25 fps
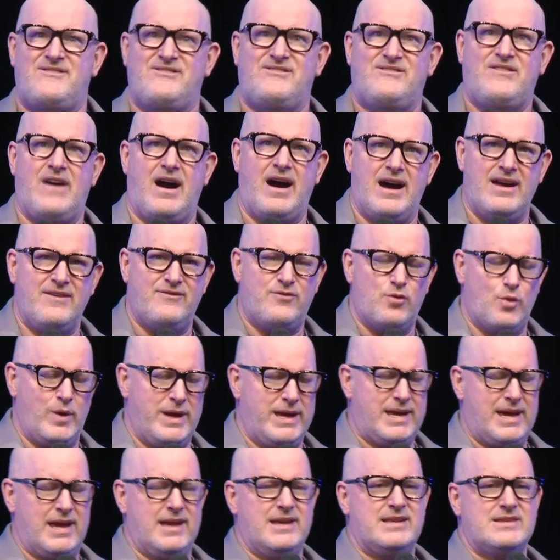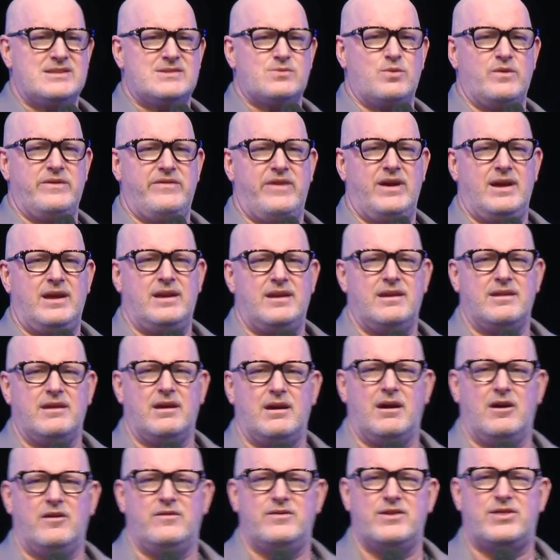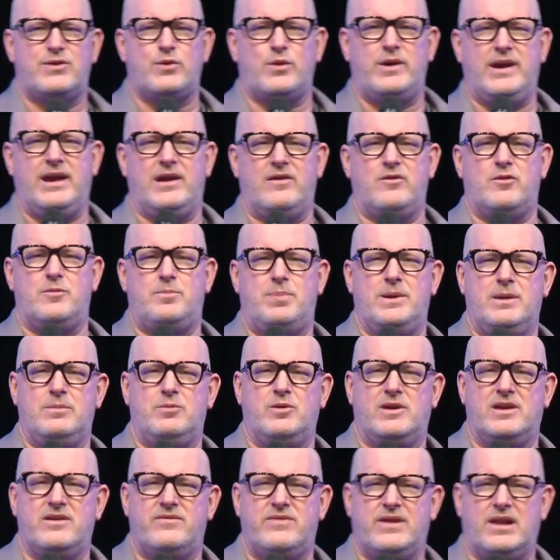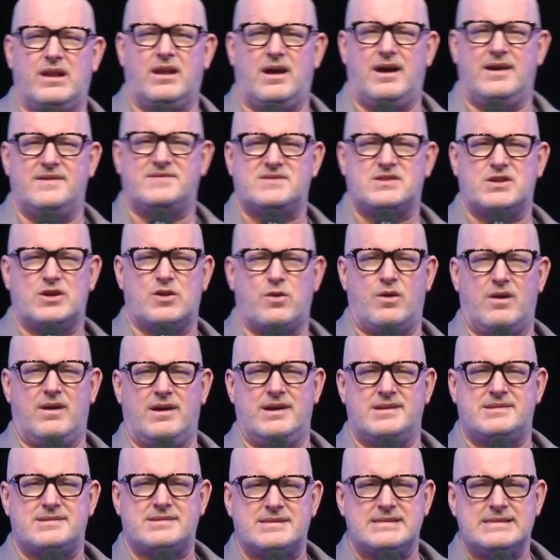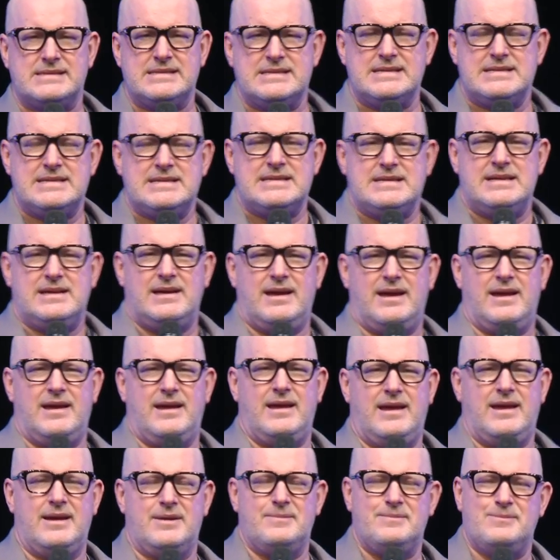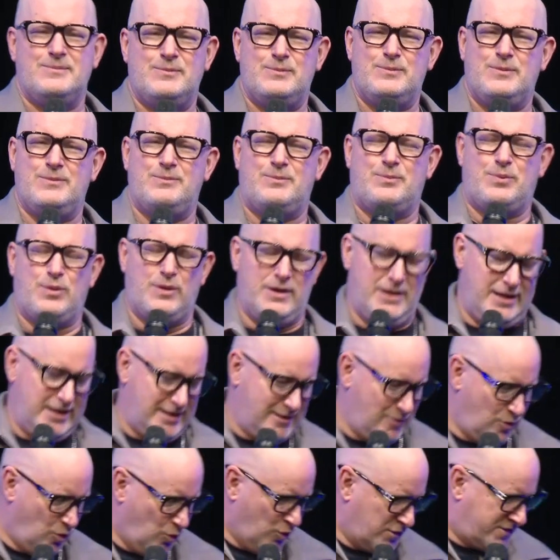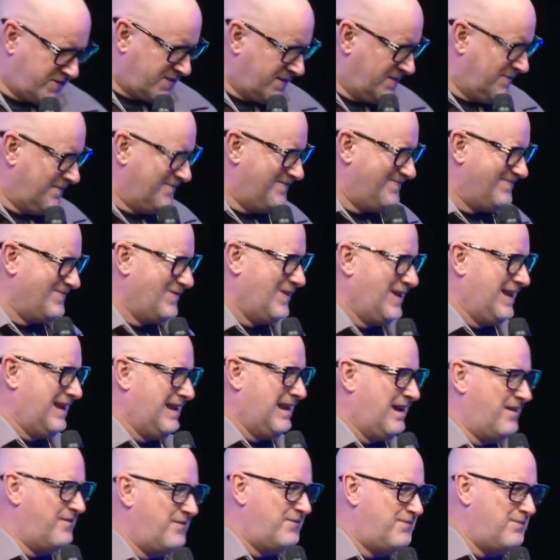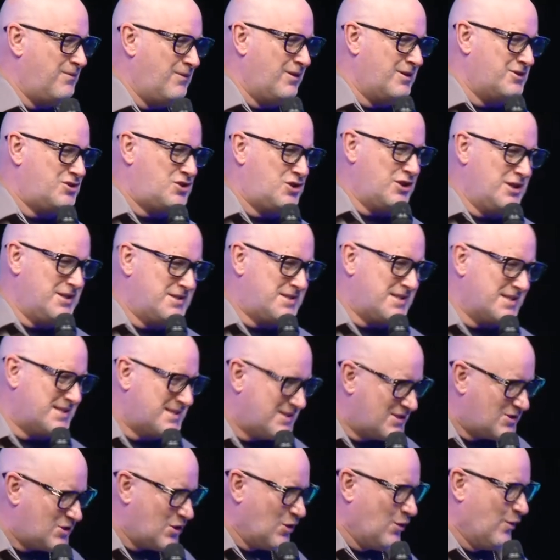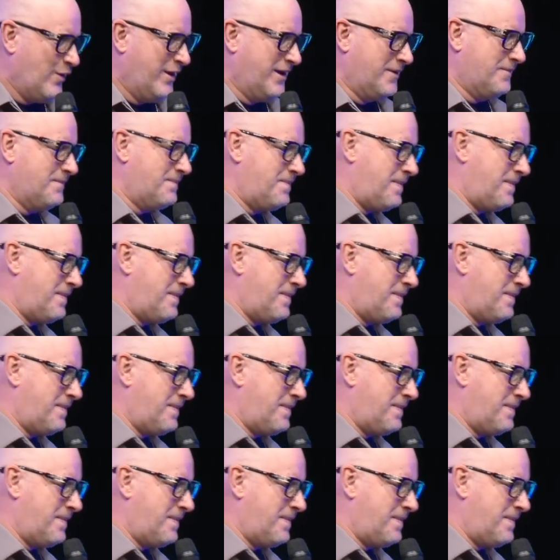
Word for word: five weekends, we've had over 300 people give their lives to Christ. Um, pretty awesome. We love what Jesus is doing.